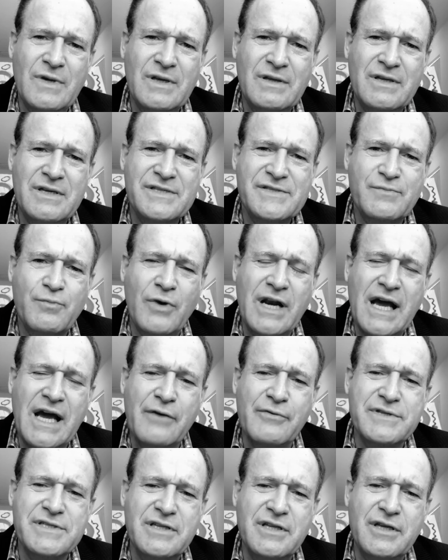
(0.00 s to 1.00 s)
at least when
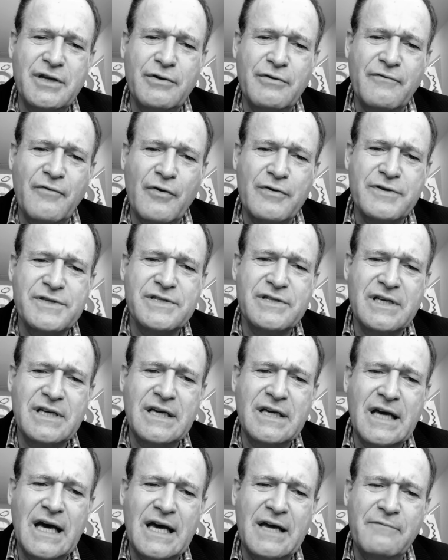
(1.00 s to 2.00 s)
I was in the
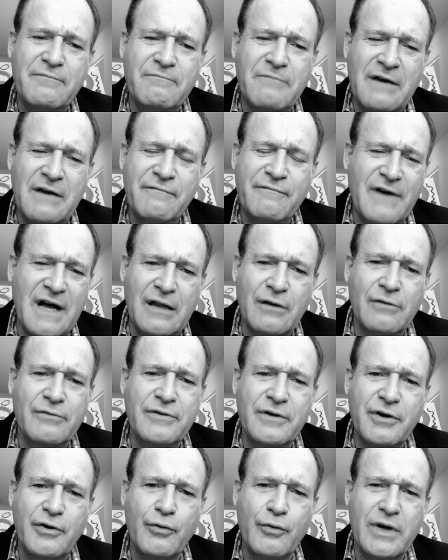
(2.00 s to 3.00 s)
university, I
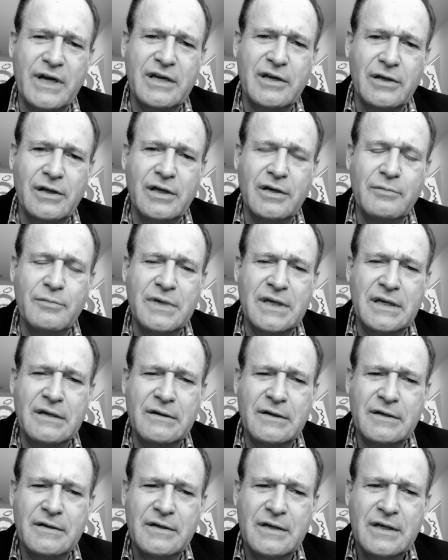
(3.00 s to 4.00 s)
followed the curriculum,
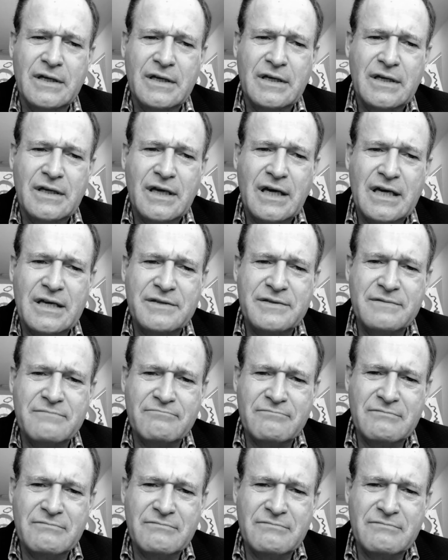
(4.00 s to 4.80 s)
and I